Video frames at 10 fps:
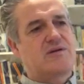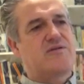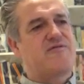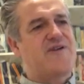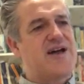
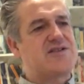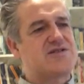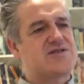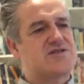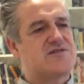the
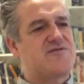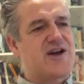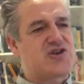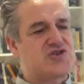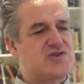fads and
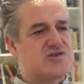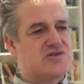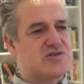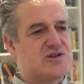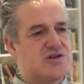
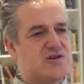fashions